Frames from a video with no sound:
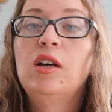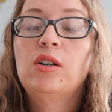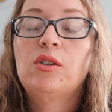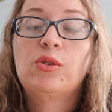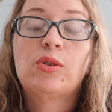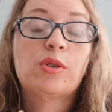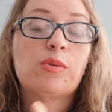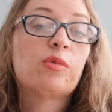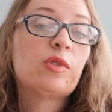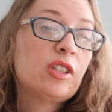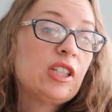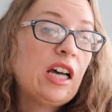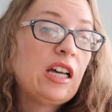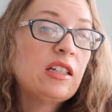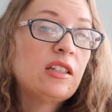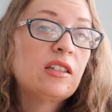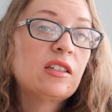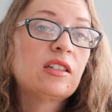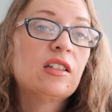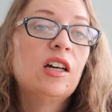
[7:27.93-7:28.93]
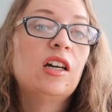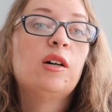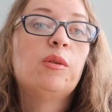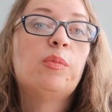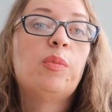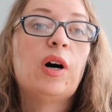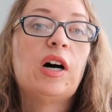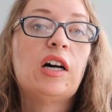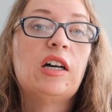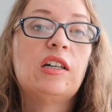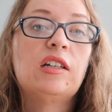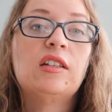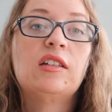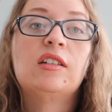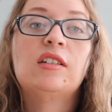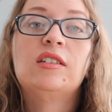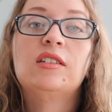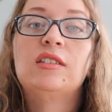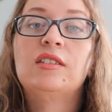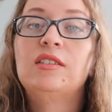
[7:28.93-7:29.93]
or less,
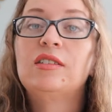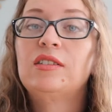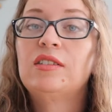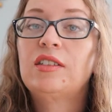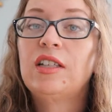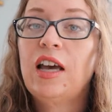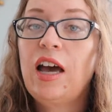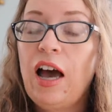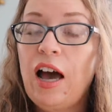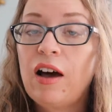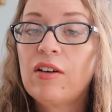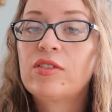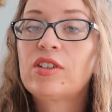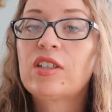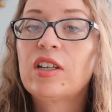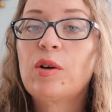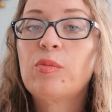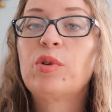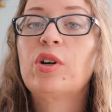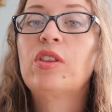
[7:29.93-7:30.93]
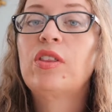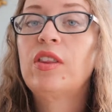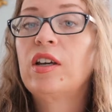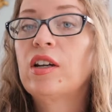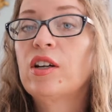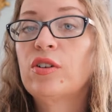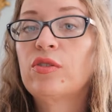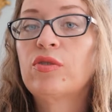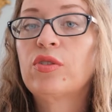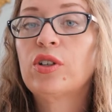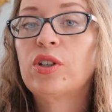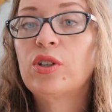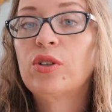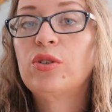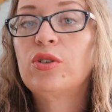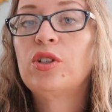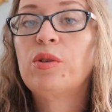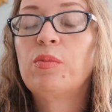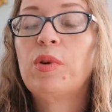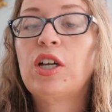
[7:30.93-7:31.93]
but to have someone there for you
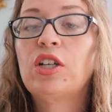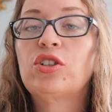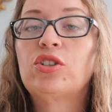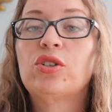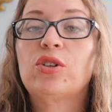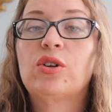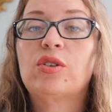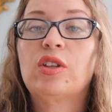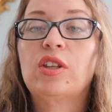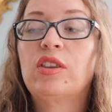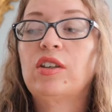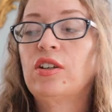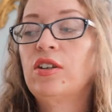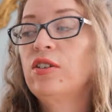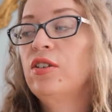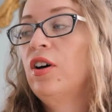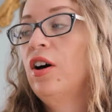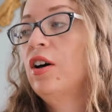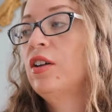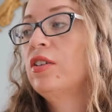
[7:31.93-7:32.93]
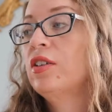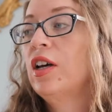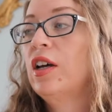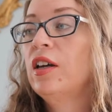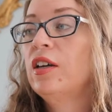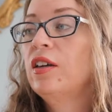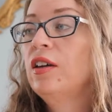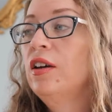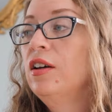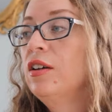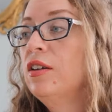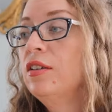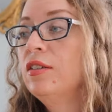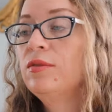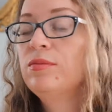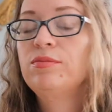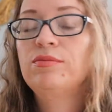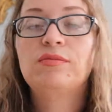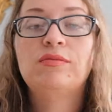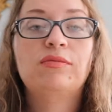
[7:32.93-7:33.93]
to make sure that they're not like
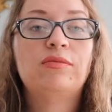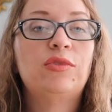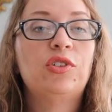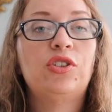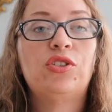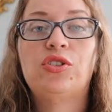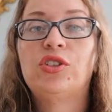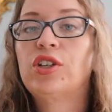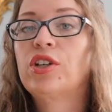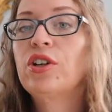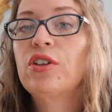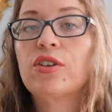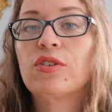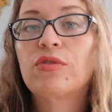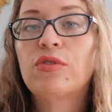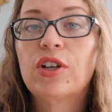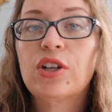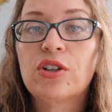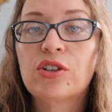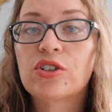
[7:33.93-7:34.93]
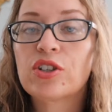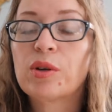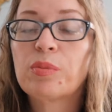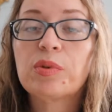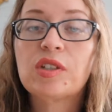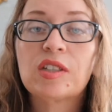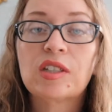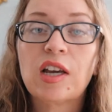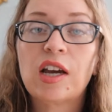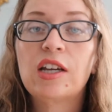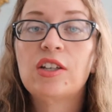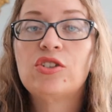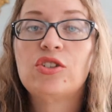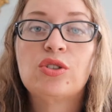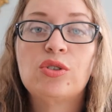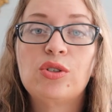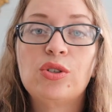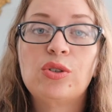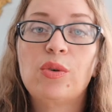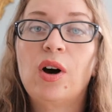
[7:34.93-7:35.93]
sticking their fingers up inside
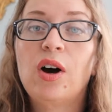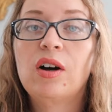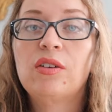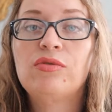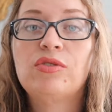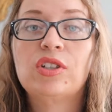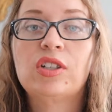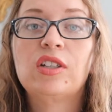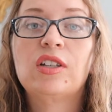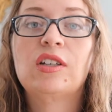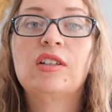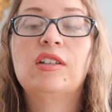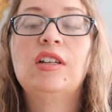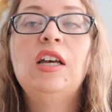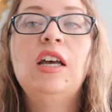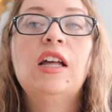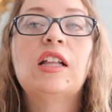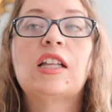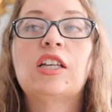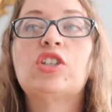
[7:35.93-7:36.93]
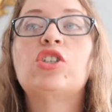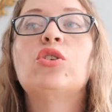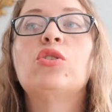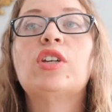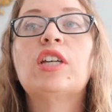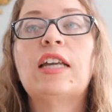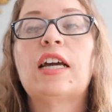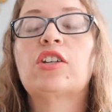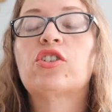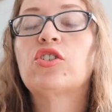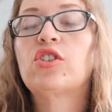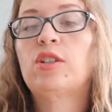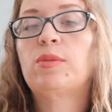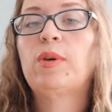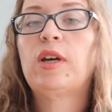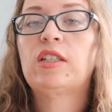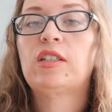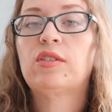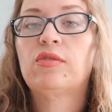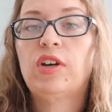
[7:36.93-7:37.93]
you too often. Like, you can actually
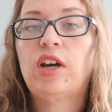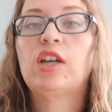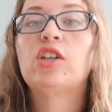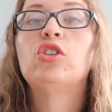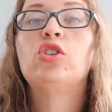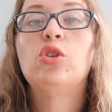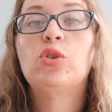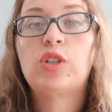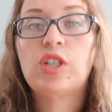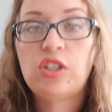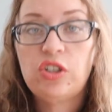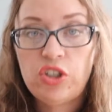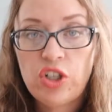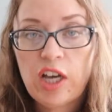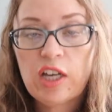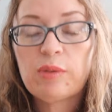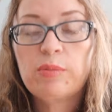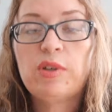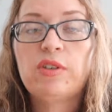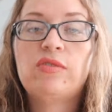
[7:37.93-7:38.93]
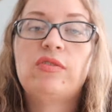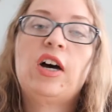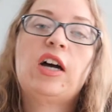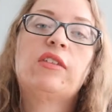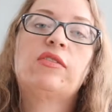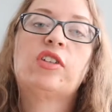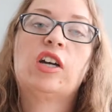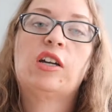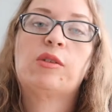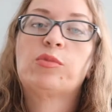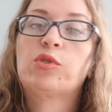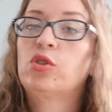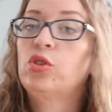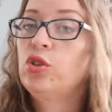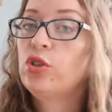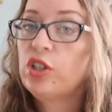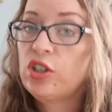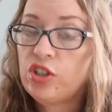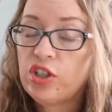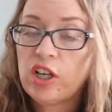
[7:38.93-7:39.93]
specify, you can check me 5 times or
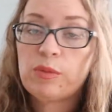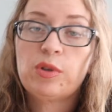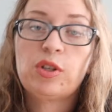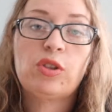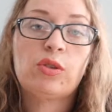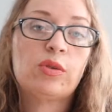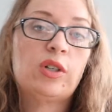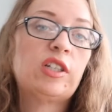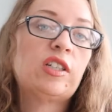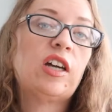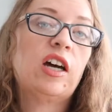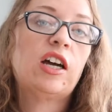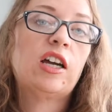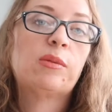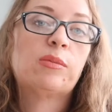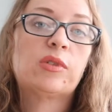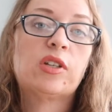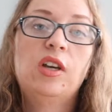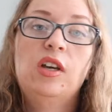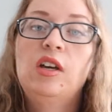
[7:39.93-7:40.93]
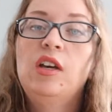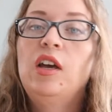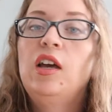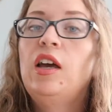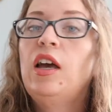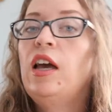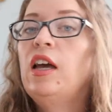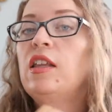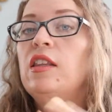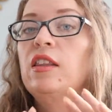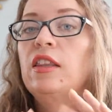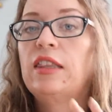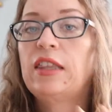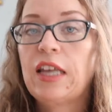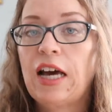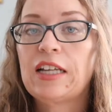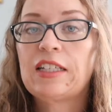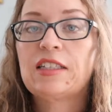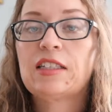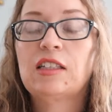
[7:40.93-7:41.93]
you can check me 3 times. And
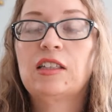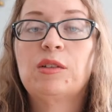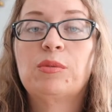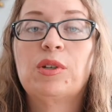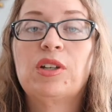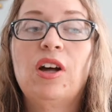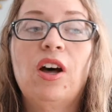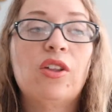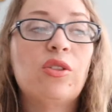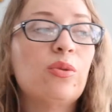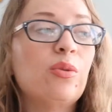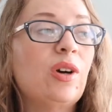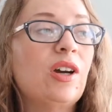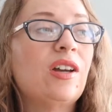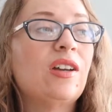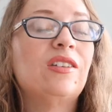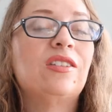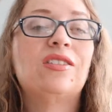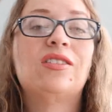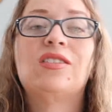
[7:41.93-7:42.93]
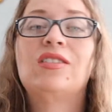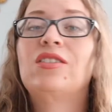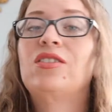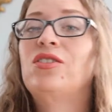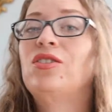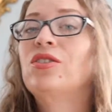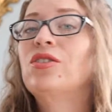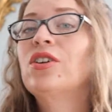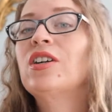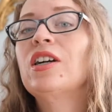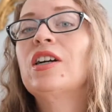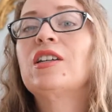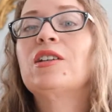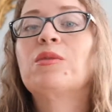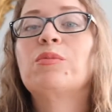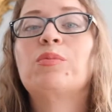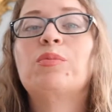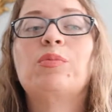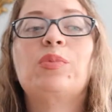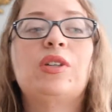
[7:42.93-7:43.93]
that's the limit. Otherwise, you're
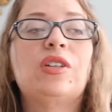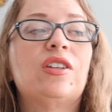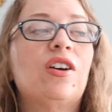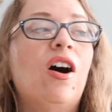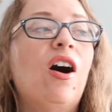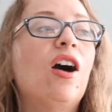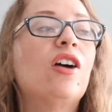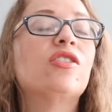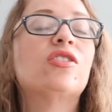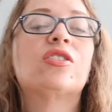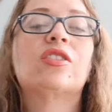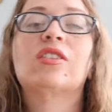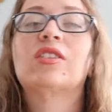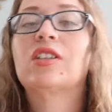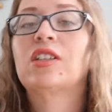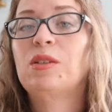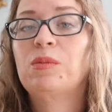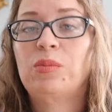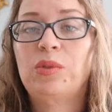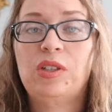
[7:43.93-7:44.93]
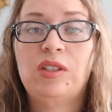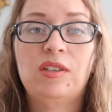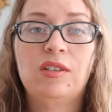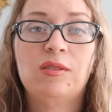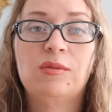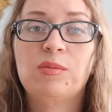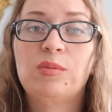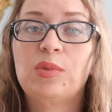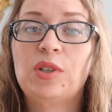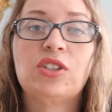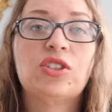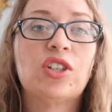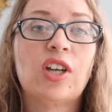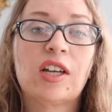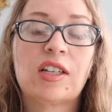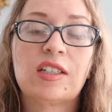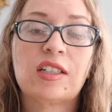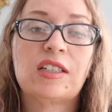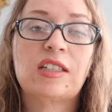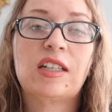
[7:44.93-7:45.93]
gonna be constantly being
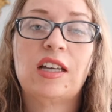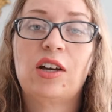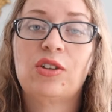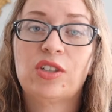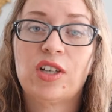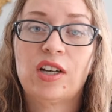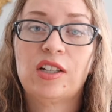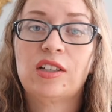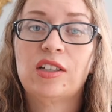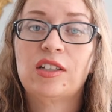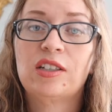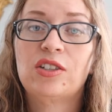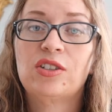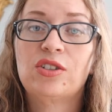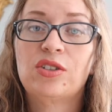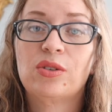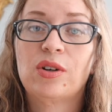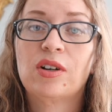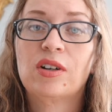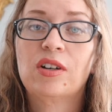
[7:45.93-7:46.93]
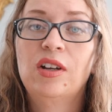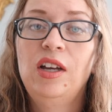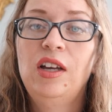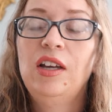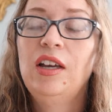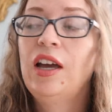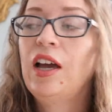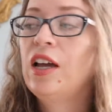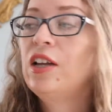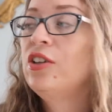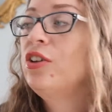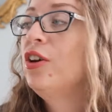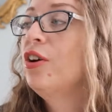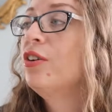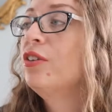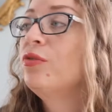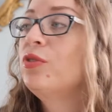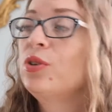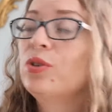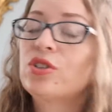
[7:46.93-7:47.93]
checked to see how dilated you are. And you know,
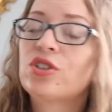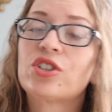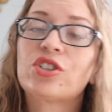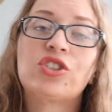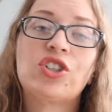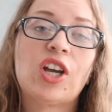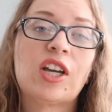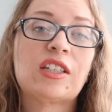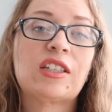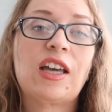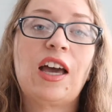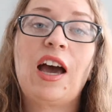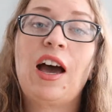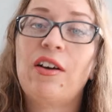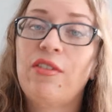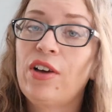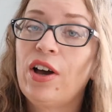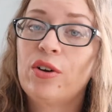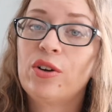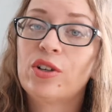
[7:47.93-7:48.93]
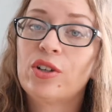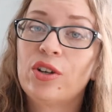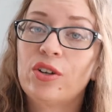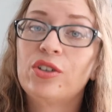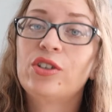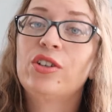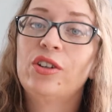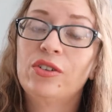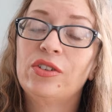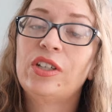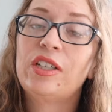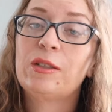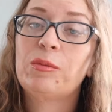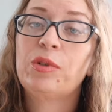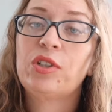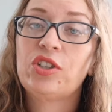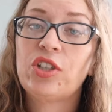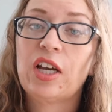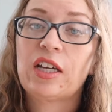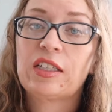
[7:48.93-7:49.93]
if you were just checked a half hour ago, you don't need to
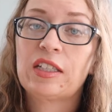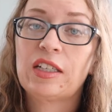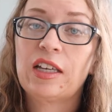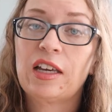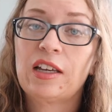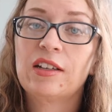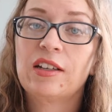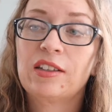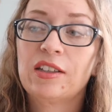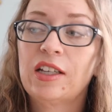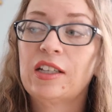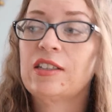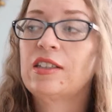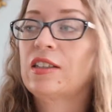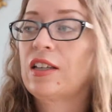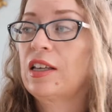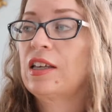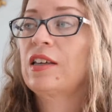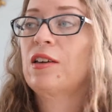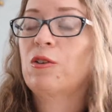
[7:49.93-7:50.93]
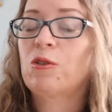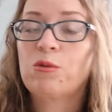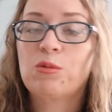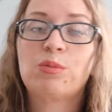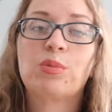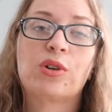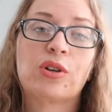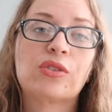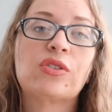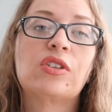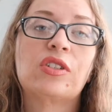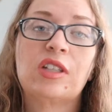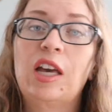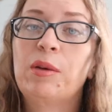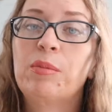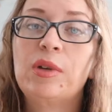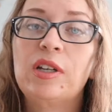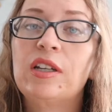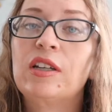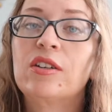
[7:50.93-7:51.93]
be checked again unless like birth is
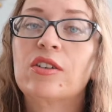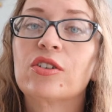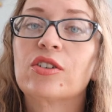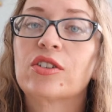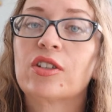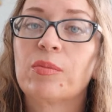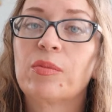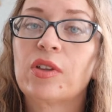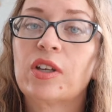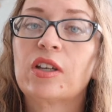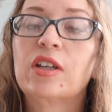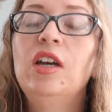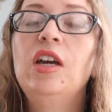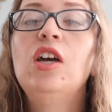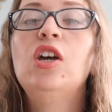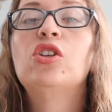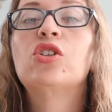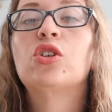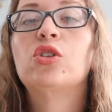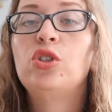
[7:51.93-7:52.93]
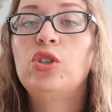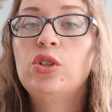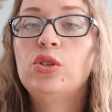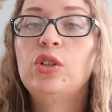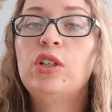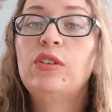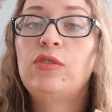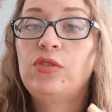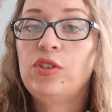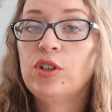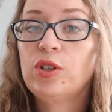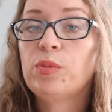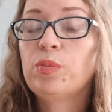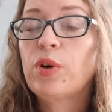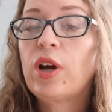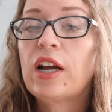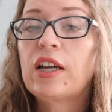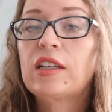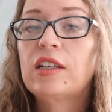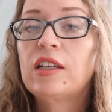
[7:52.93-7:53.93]
imminent or something. So if you're
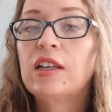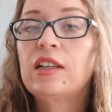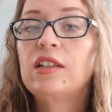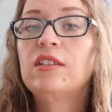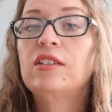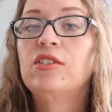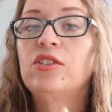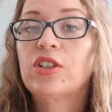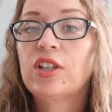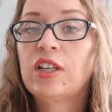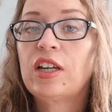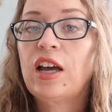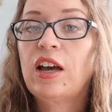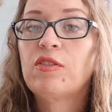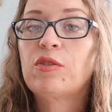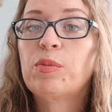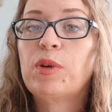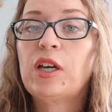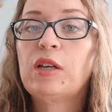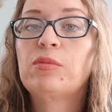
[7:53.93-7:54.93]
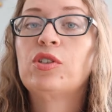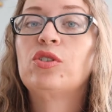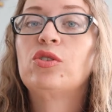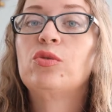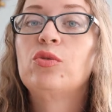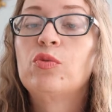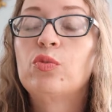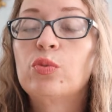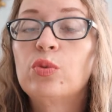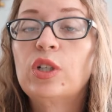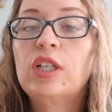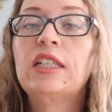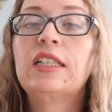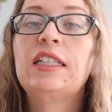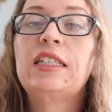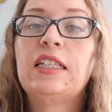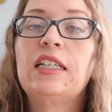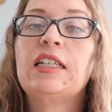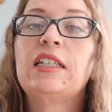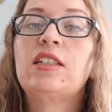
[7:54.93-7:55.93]
pregnant, you're gonna have a baby, you
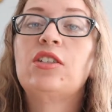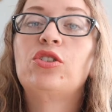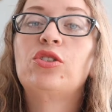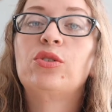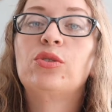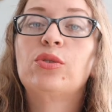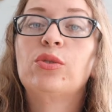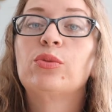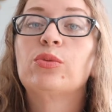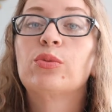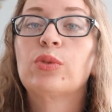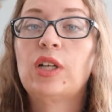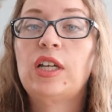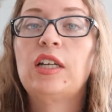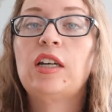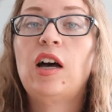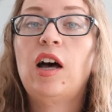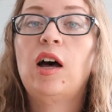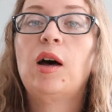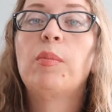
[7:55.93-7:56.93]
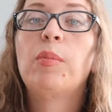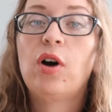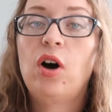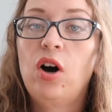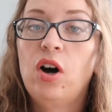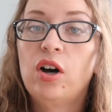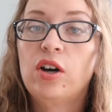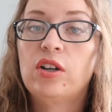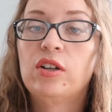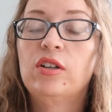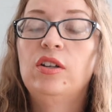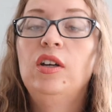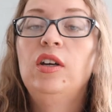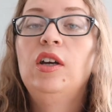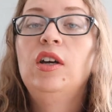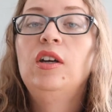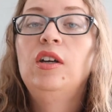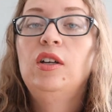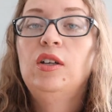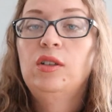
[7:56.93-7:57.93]
really need to read up on
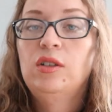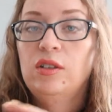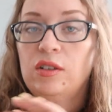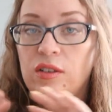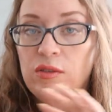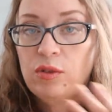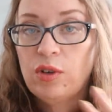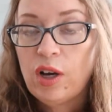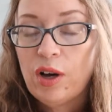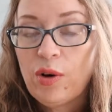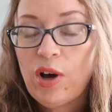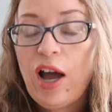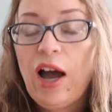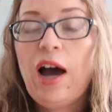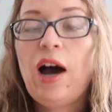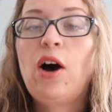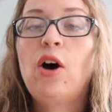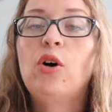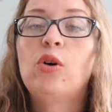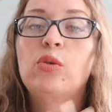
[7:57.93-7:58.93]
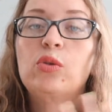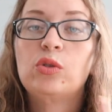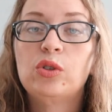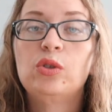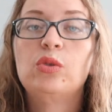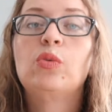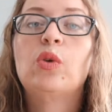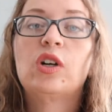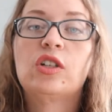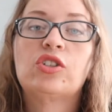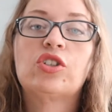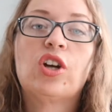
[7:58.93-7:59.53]
how you want